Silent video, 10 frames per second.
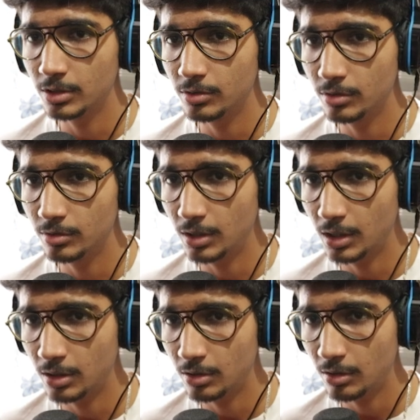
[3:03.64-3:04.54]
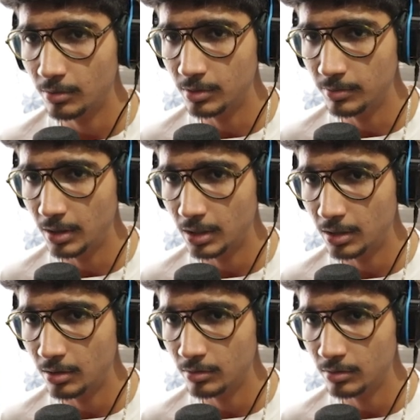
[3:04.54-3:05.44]
just going to drag and drop the
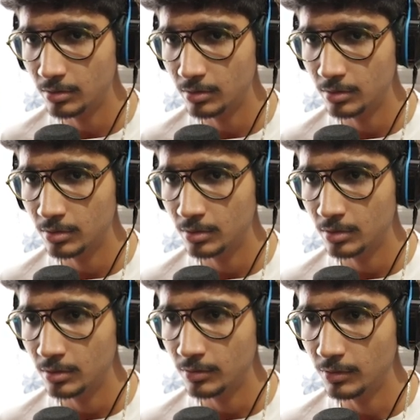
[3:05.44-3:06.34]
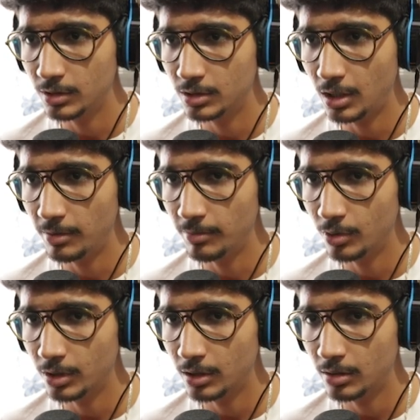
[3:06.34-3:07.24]
background which I
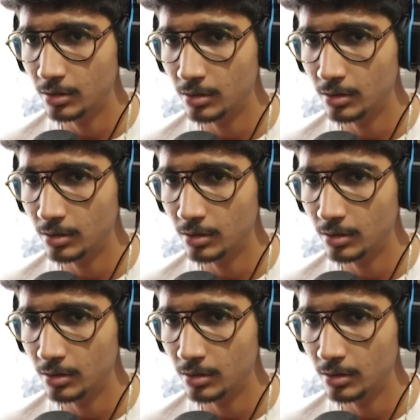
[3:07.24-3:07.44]
imported